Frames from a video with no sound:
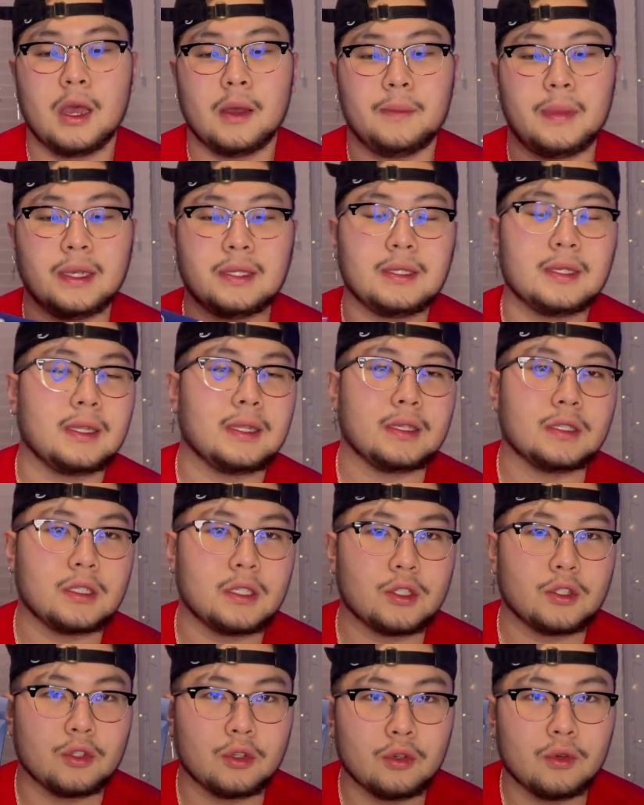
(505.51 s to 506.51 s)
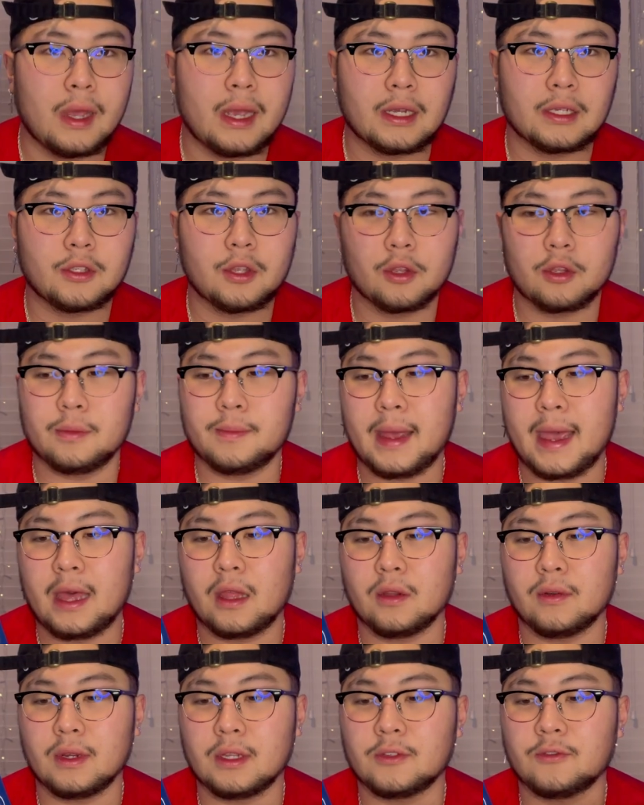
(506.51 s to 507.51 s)
Basically, it's just two external
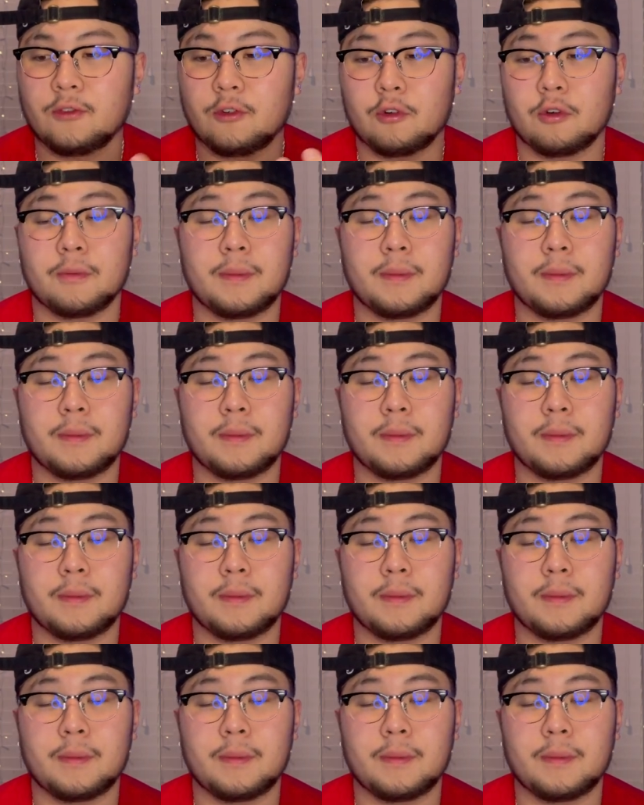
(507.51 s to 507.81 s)
batteries for